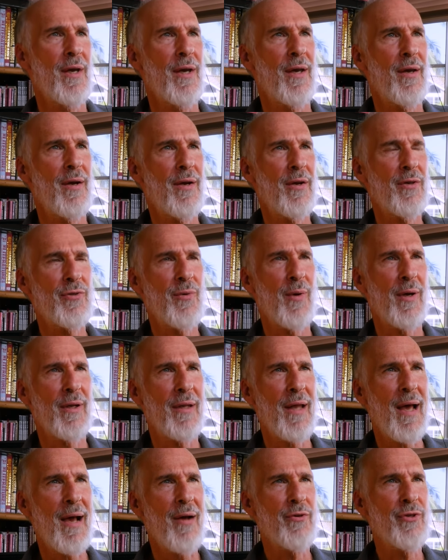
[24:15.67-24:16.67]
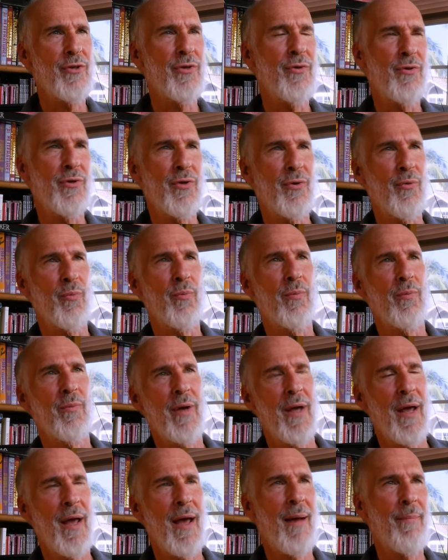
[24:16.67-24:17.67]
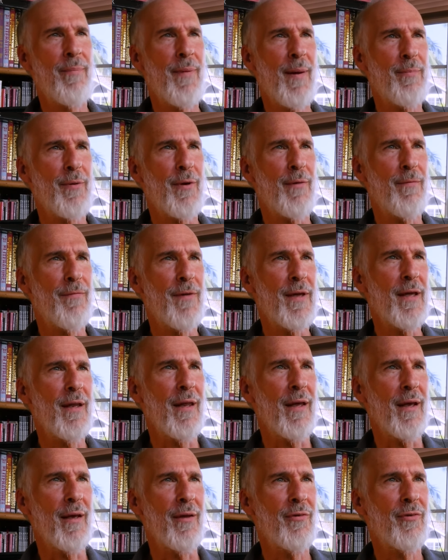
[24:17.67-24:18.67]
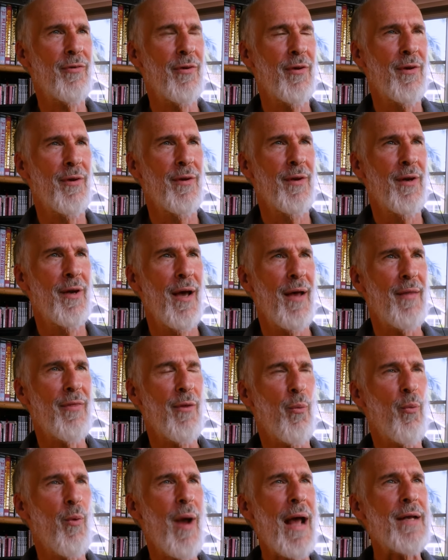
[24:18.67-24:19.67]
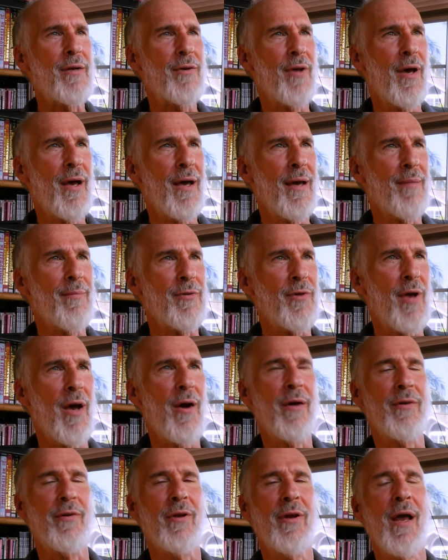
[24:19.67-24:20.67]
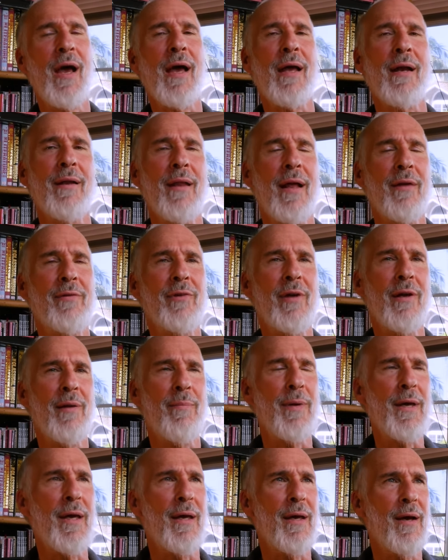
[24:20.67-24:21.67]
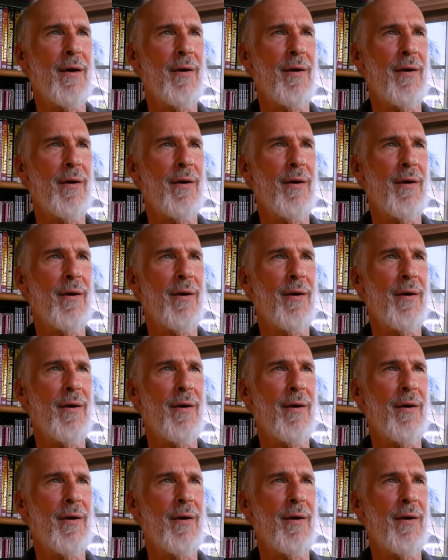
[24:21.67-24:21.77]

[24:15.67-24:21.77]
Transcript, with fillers: It also allows you to amp up your feelings at the right time to say, oh, tonight, that's going to be.